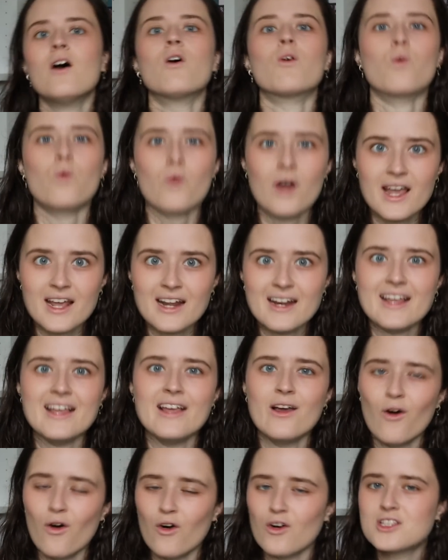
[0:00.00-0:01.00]

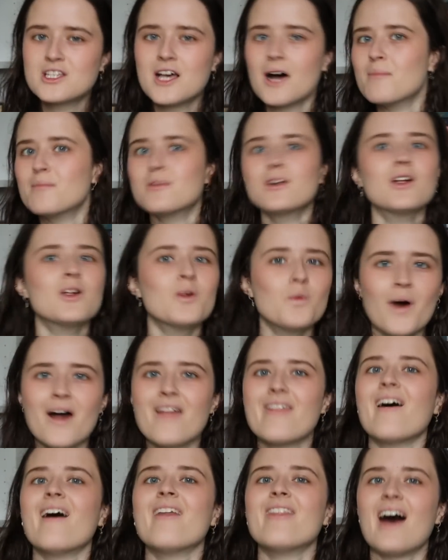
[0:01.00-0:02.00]
rainy autumnal
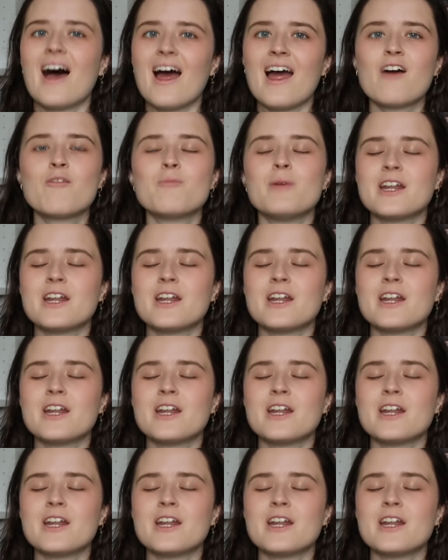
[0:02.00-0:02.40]
weather that I have